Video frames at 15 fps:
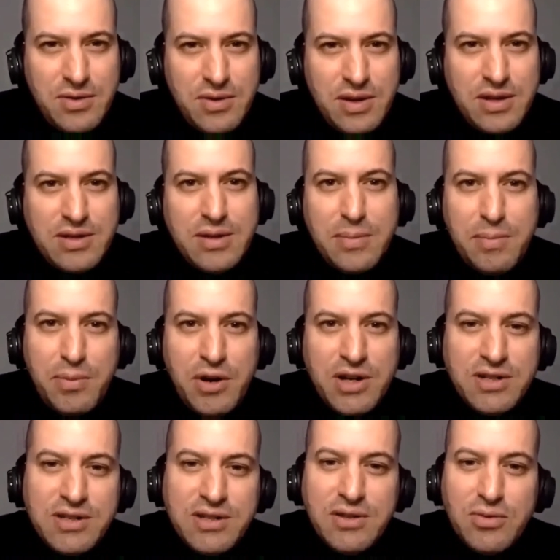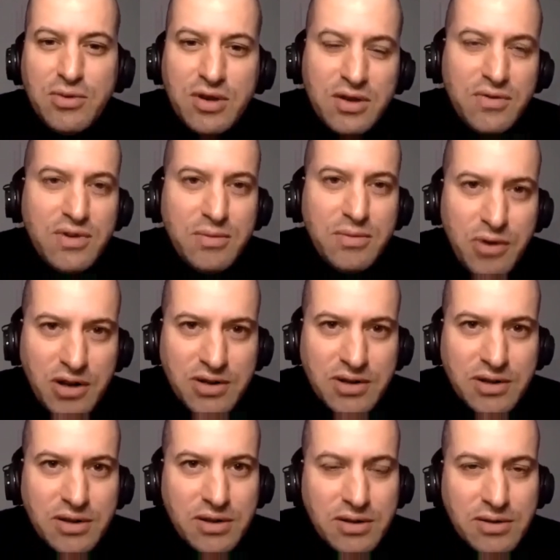Yeah. It's a present to live in the
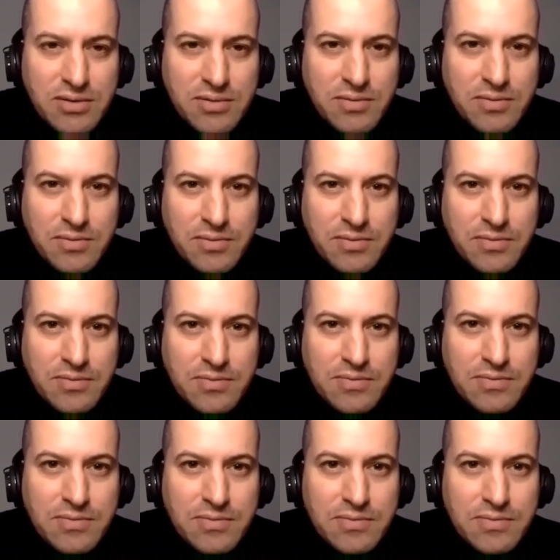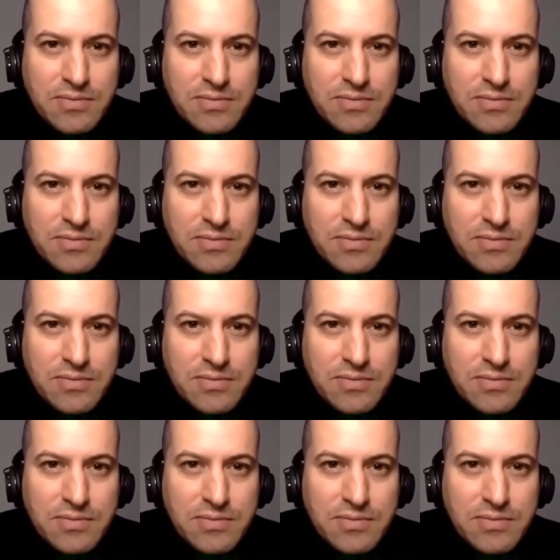present. Mm-hmm.